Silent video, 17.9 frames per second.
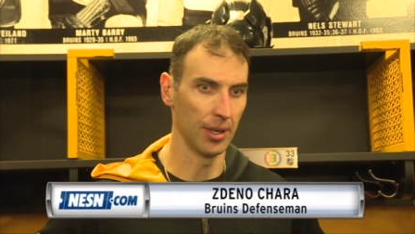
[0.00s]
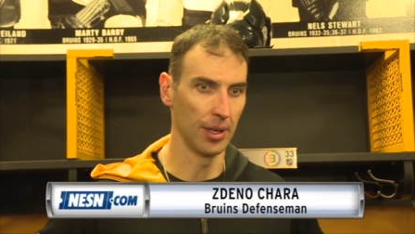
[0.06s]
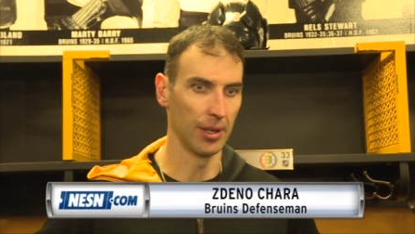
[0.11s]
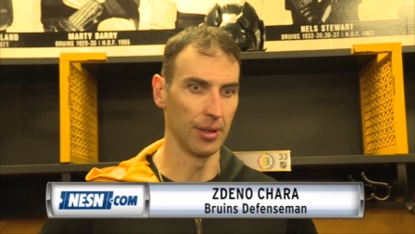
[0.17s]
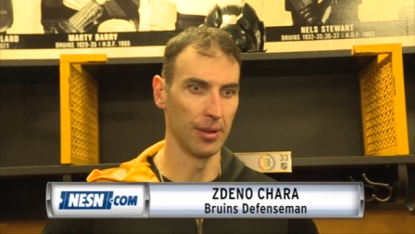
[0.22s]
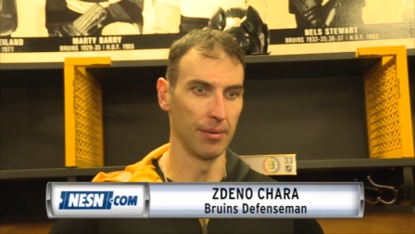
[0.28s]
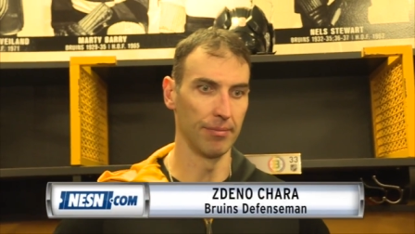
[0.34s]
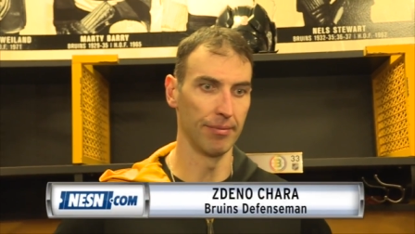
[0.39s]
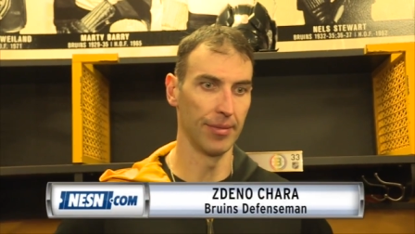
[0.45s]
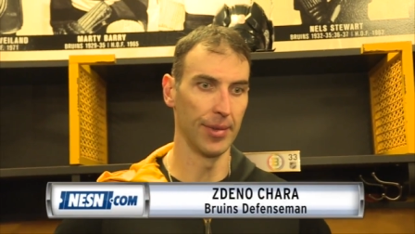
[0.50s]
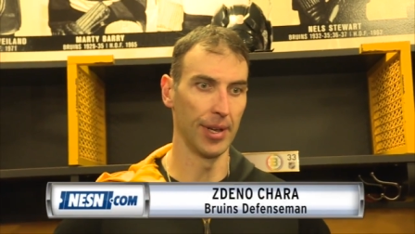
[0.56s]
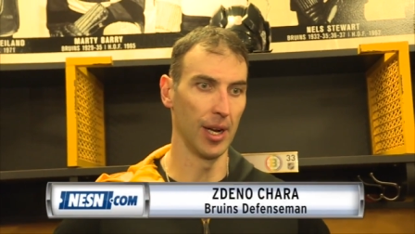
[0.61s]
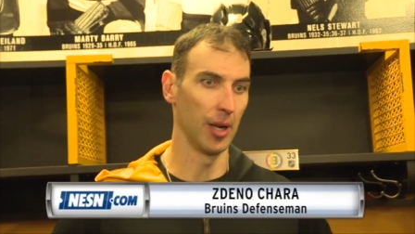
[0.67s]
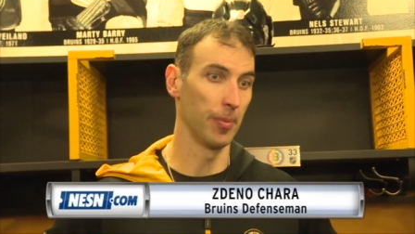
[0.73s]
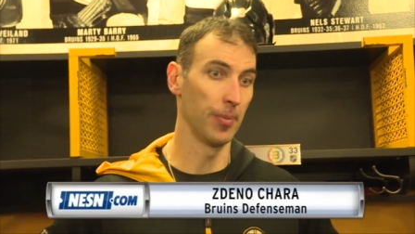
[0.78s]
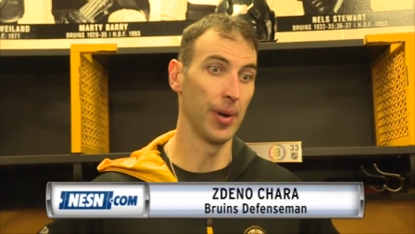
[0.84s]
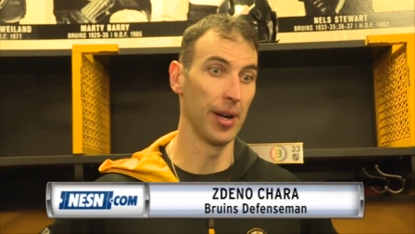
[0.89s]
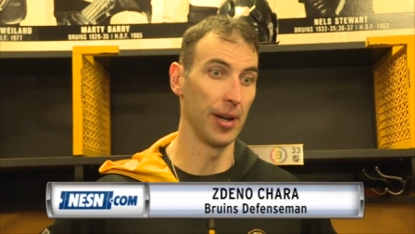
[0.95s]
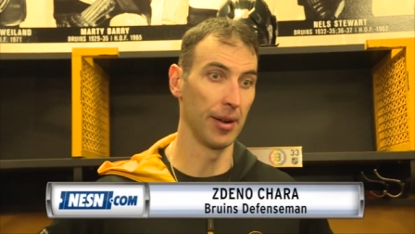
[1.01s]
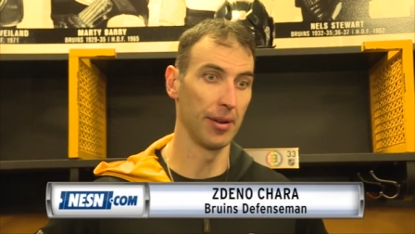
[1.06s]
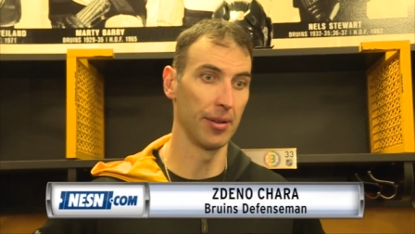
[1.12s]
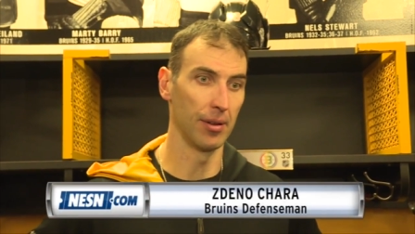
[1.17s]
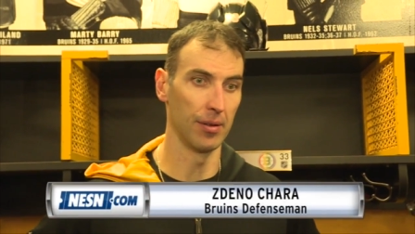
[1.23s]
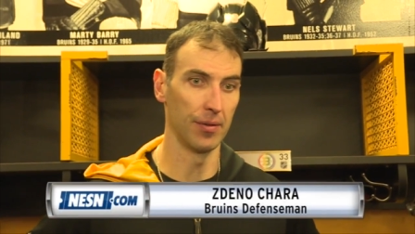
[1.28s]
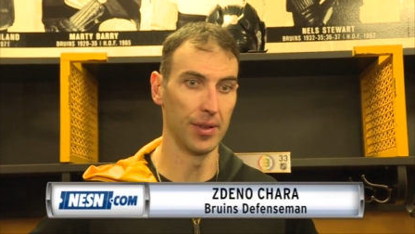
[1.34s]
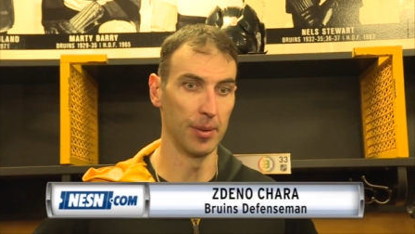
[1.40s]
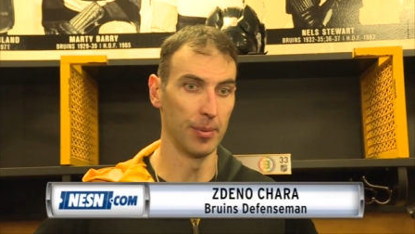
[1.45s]
and they're part
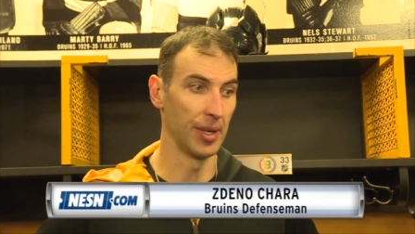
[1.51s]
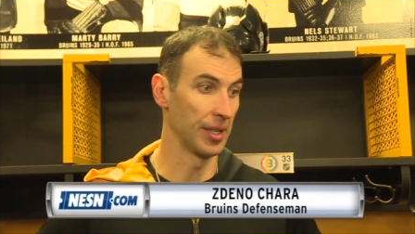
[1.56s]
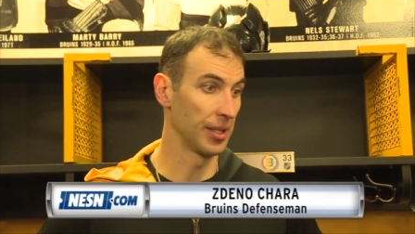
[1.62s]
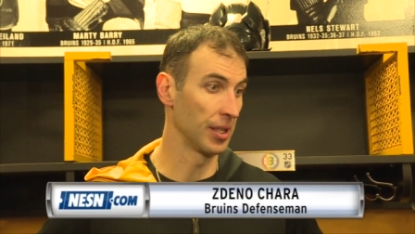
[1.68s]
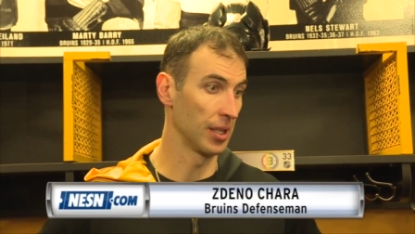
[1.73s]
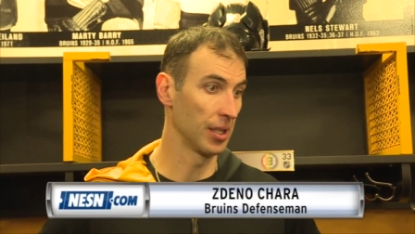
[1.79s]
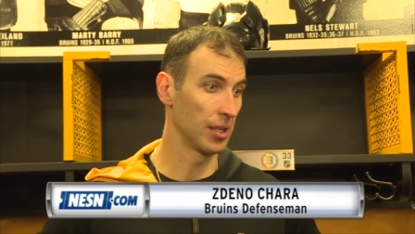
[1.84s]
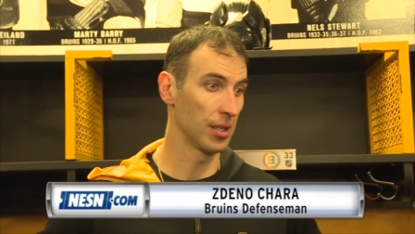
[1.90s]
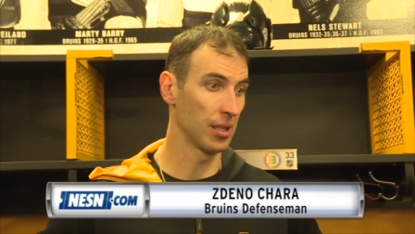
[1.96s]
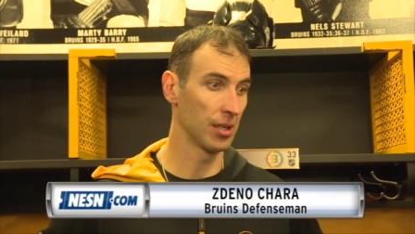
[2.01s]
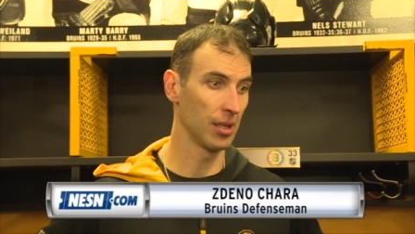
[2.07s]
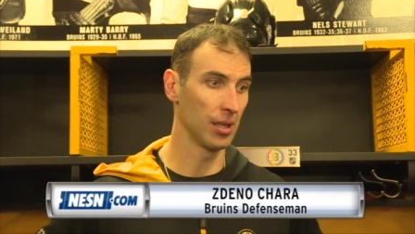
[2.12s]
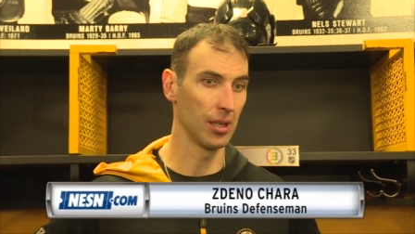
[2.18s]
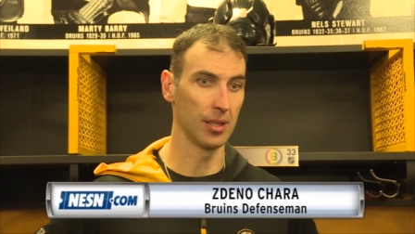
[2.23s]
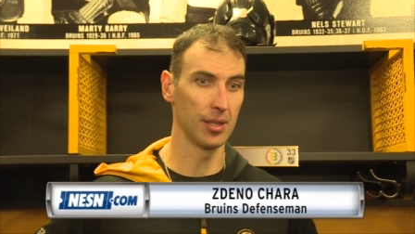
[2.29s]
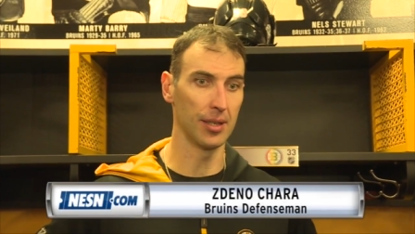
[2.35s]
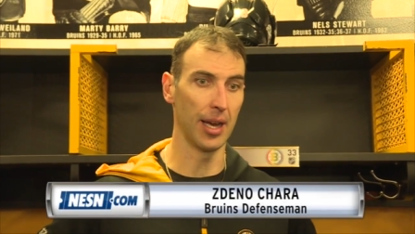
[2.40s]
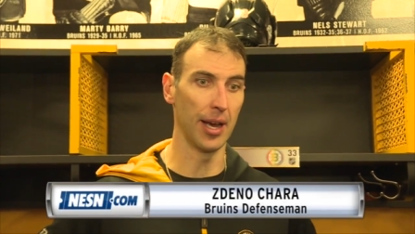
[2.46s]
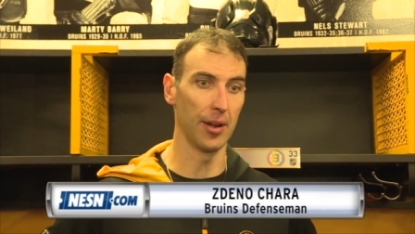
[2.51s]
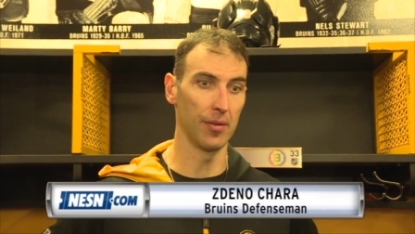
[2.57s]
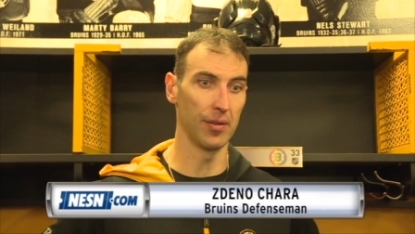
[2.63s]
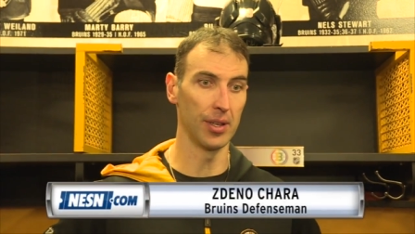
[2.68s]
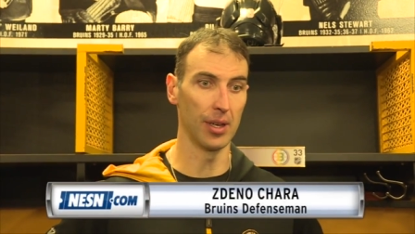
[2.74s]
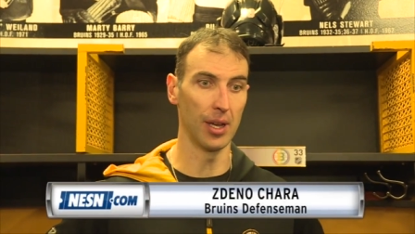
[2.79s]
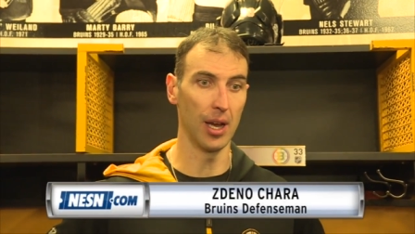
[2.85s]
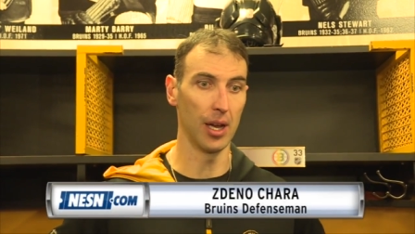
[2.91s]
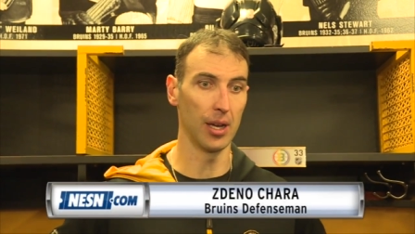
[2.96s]
of the business side of
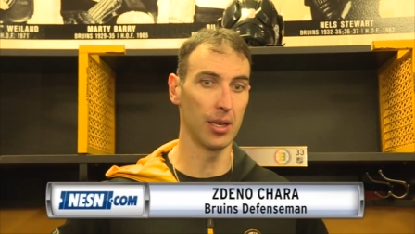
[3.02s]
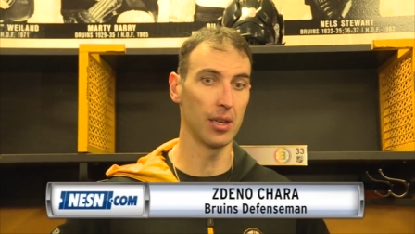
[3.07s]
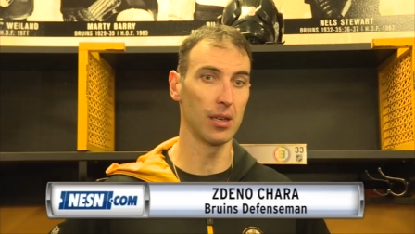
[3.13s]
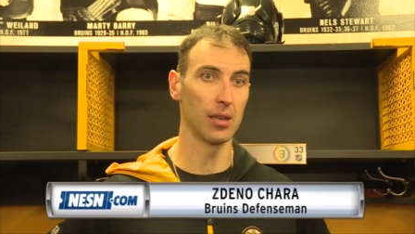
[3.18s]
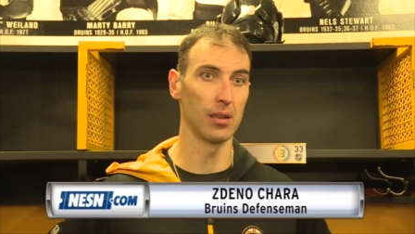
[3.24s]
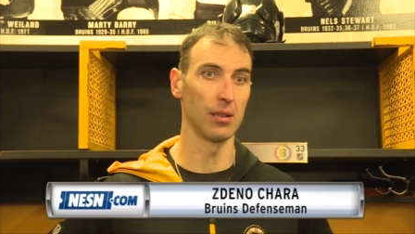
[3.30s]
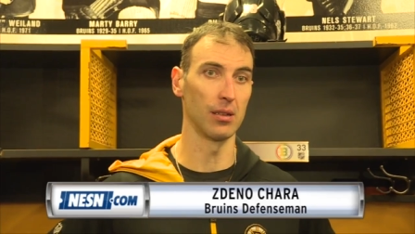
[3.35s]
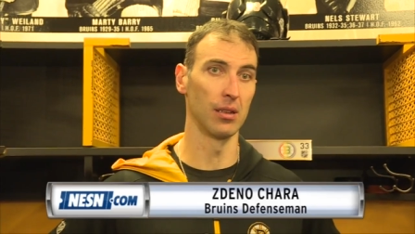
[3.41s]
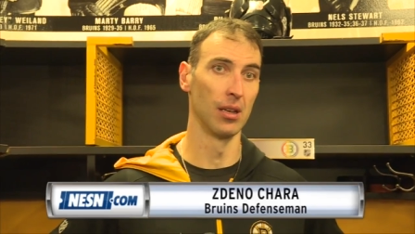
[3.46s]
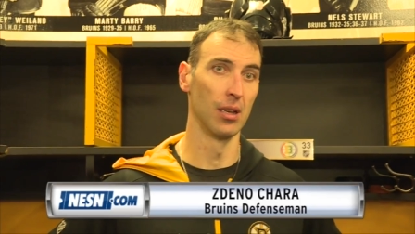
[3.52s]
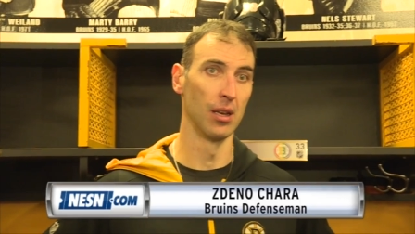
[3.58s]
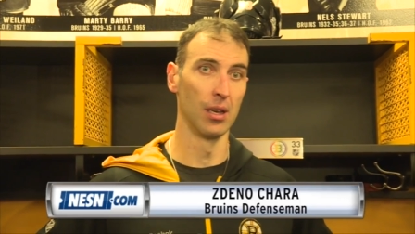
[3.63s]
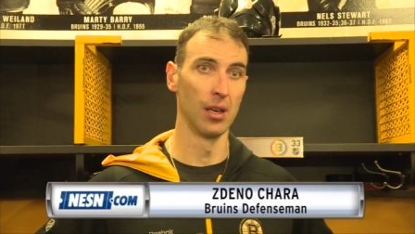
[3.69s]
the hockey and